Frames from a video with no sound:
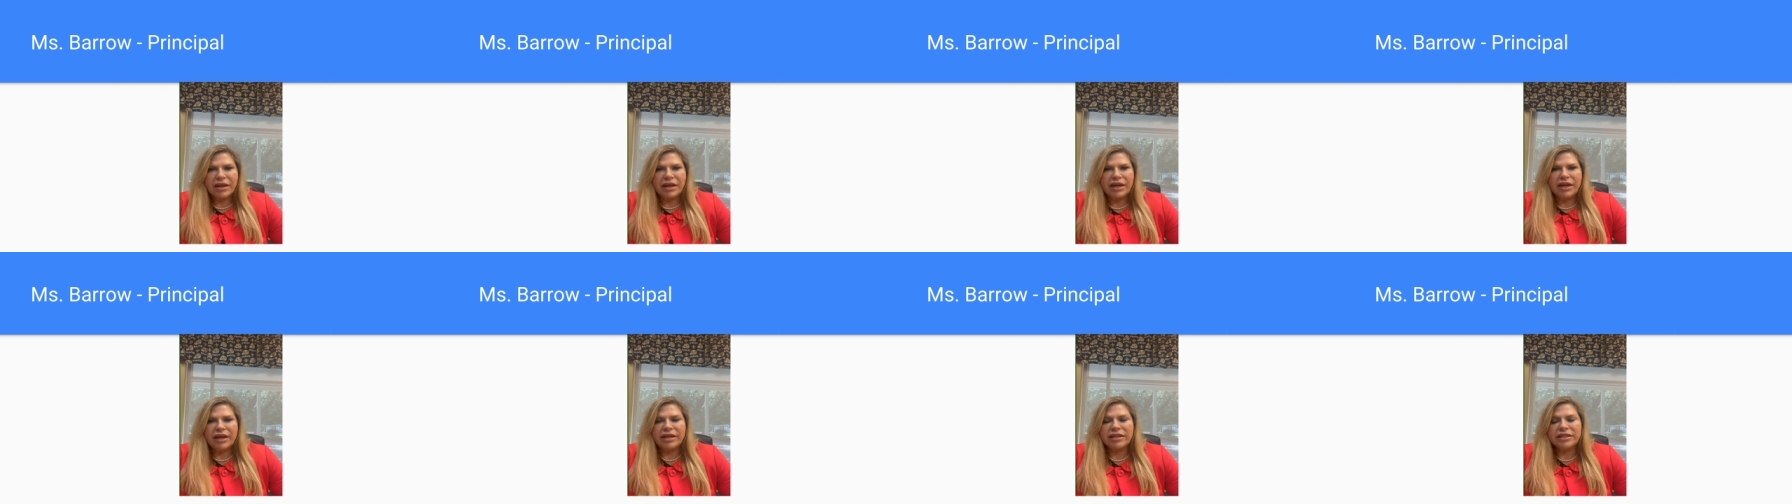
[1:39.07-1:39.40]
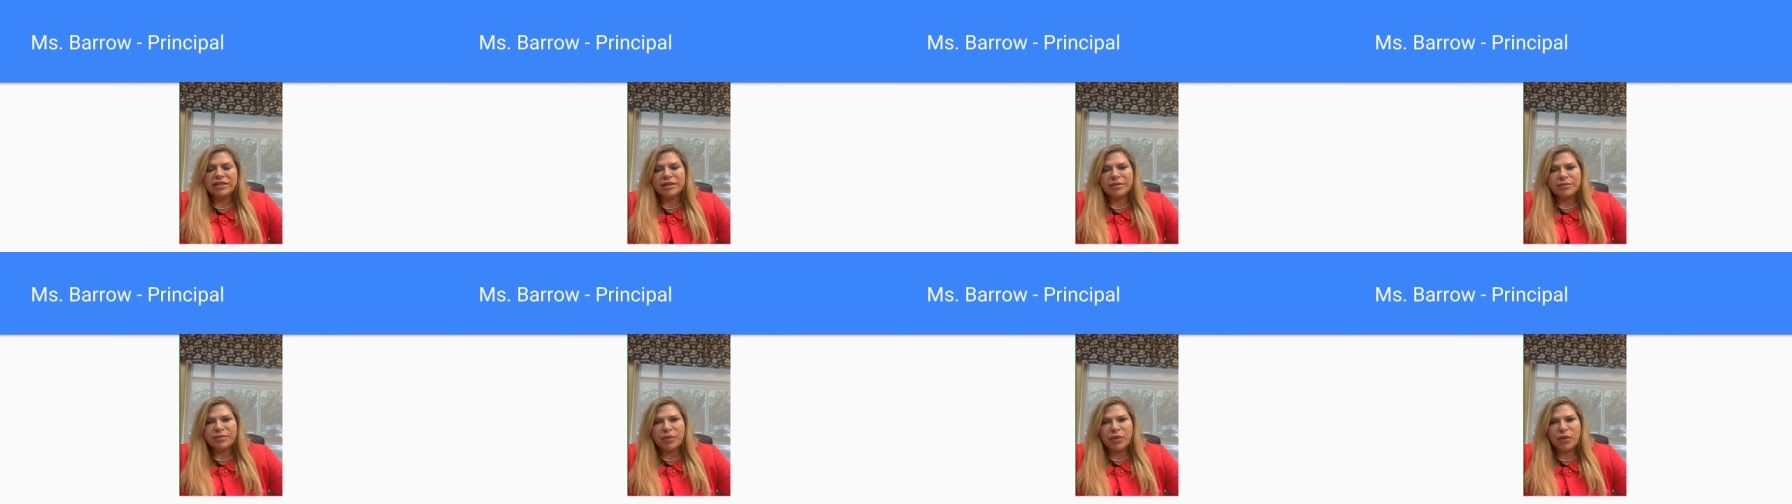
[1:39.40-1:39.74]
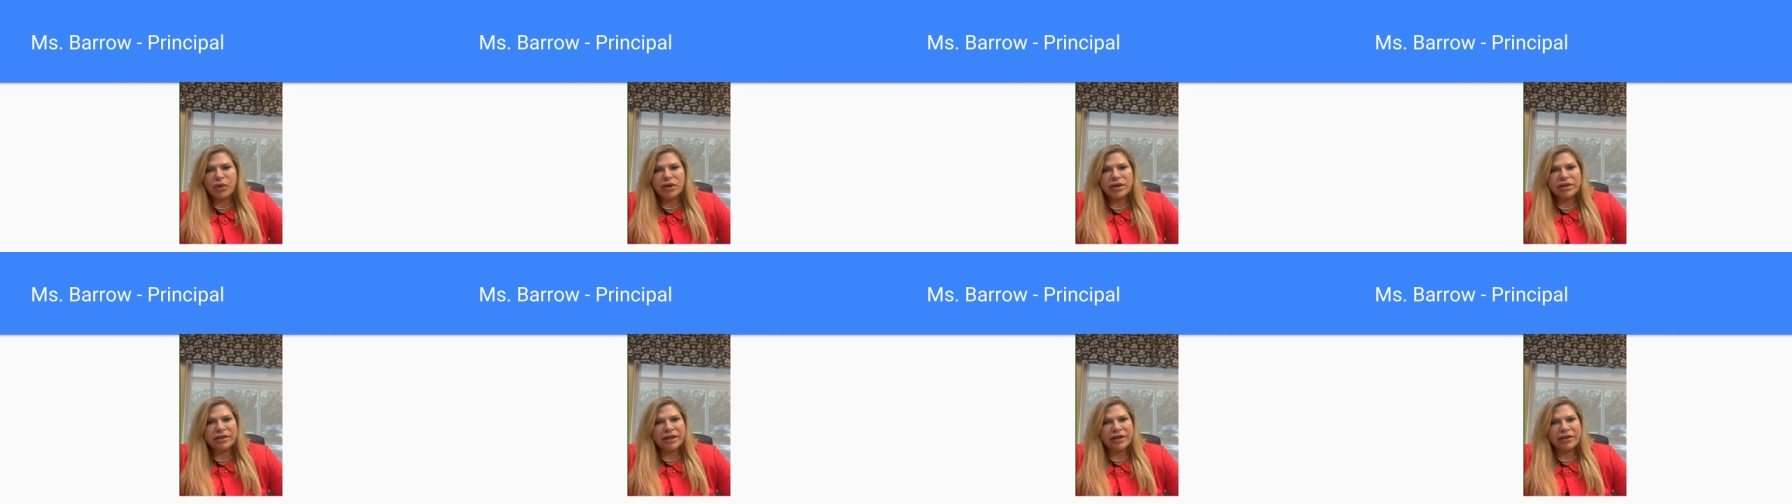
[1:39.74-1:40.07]
It is
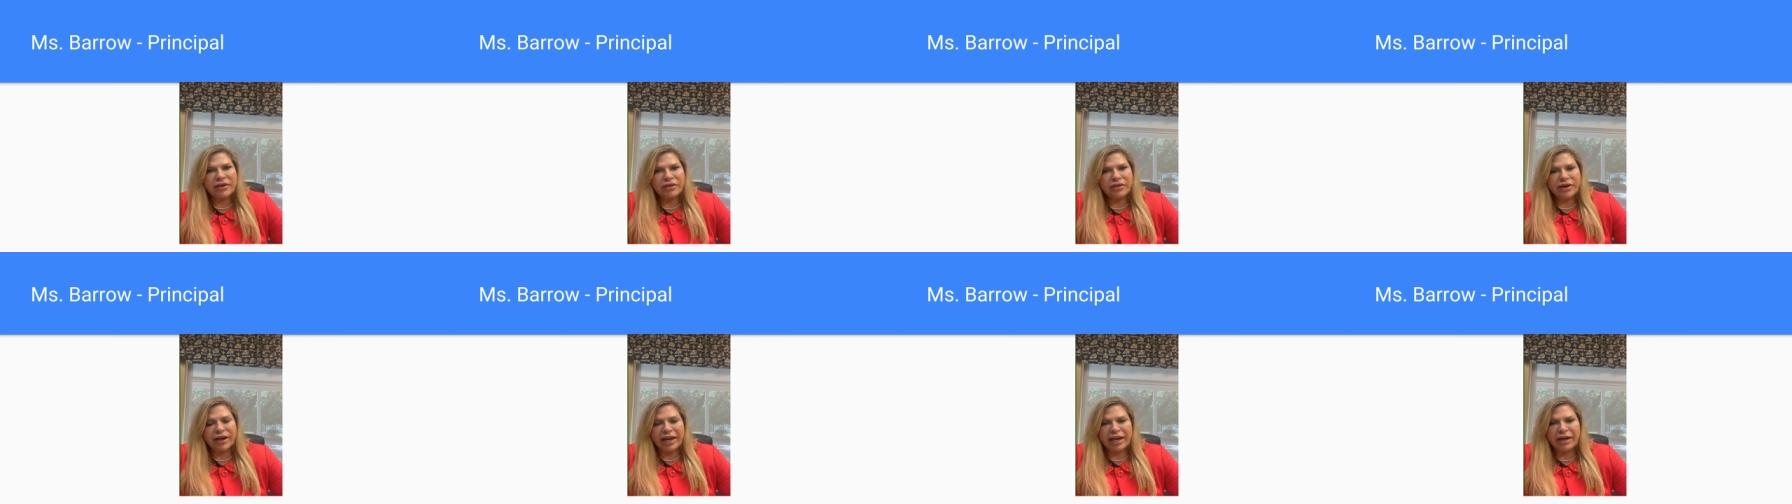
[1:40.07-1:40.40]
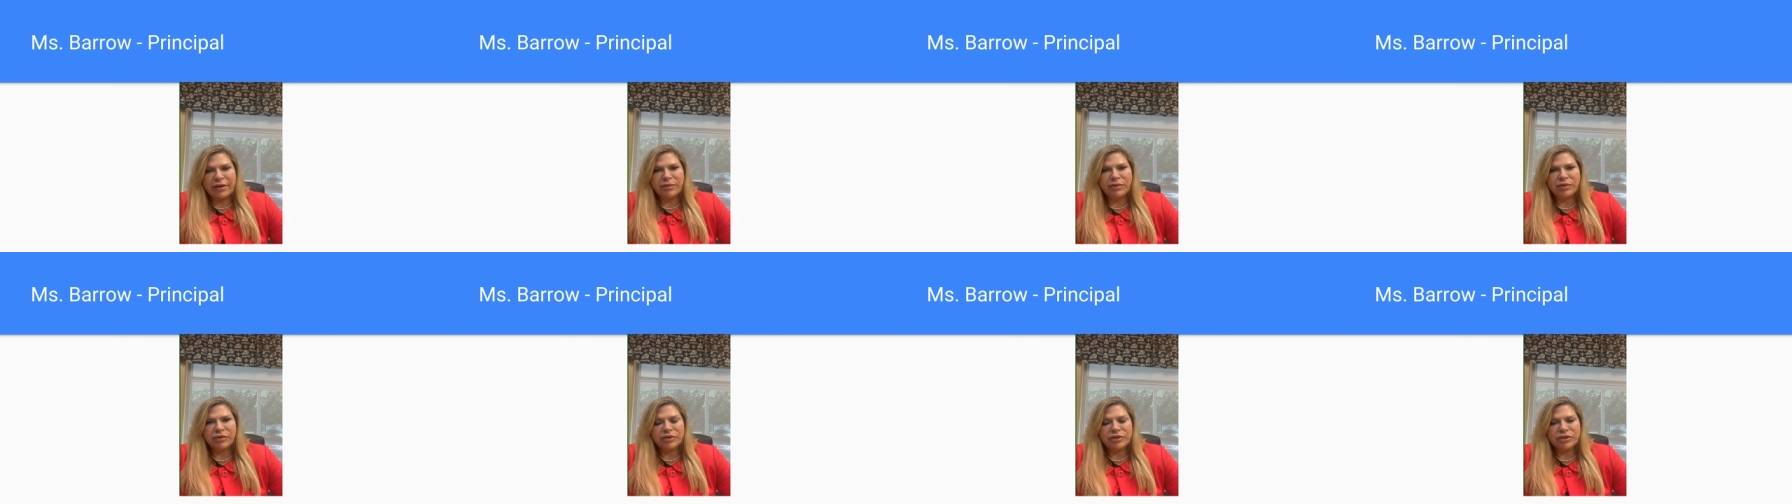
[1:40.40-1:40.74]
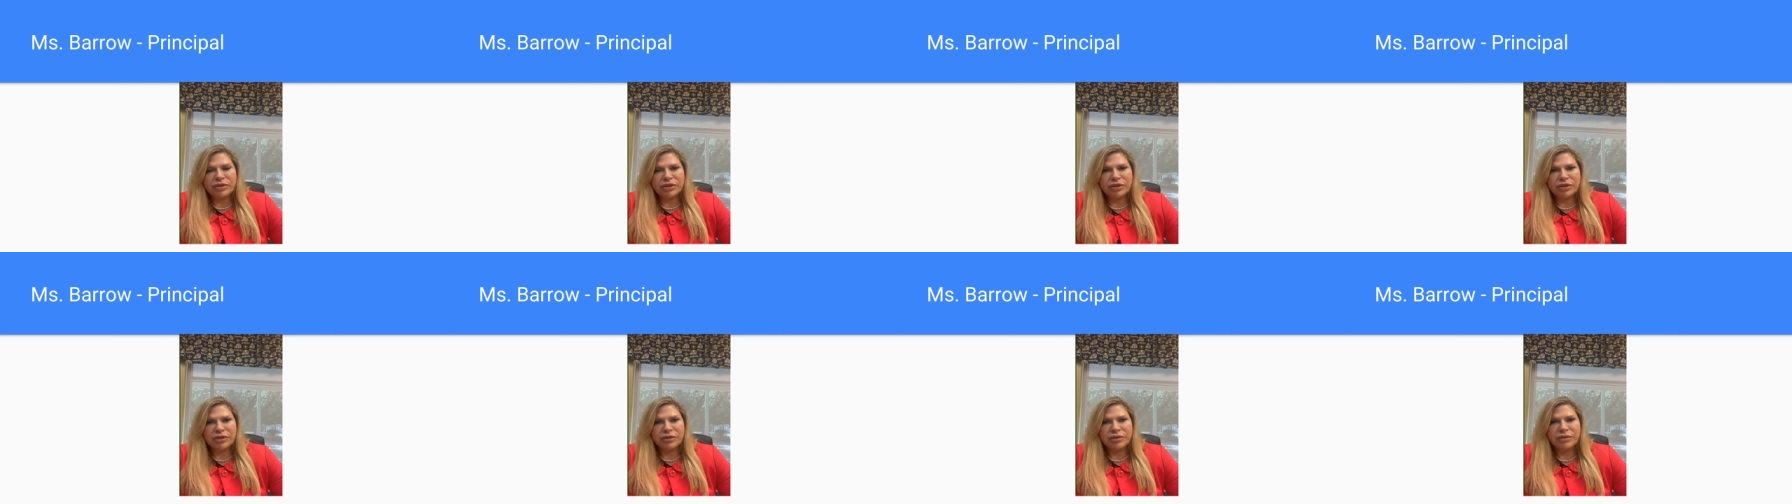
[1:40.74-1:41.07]
important that you're able
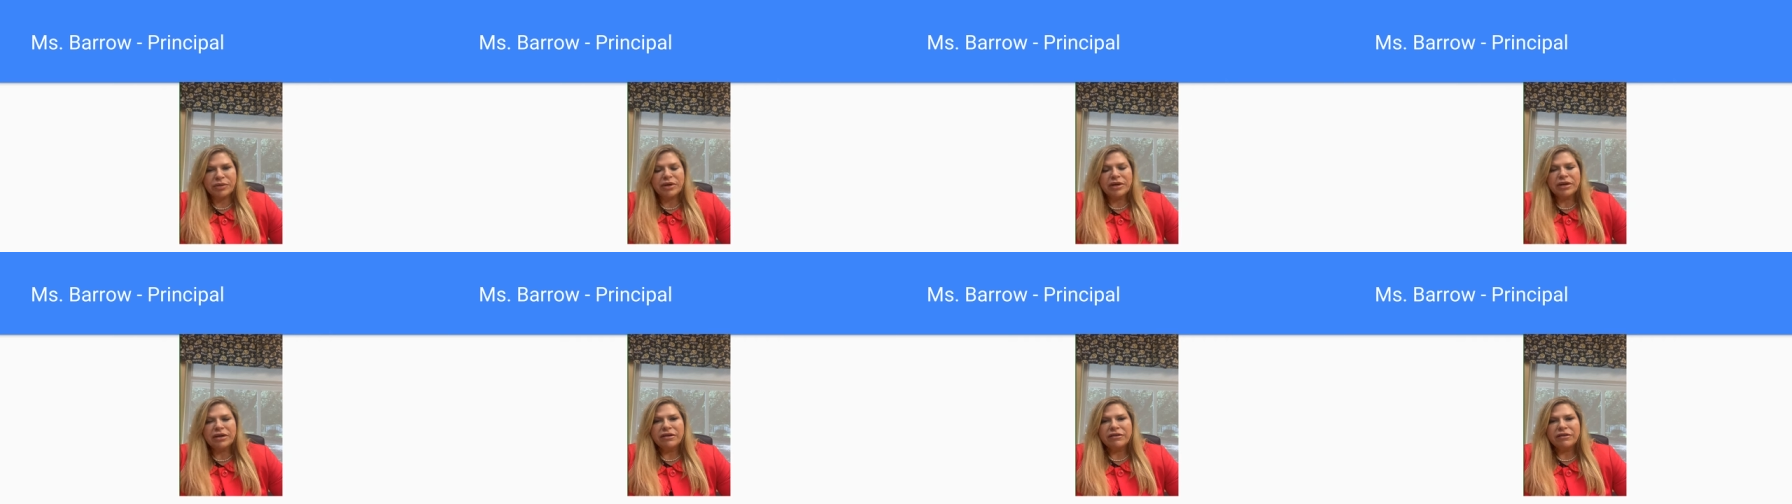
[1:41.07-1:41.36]
to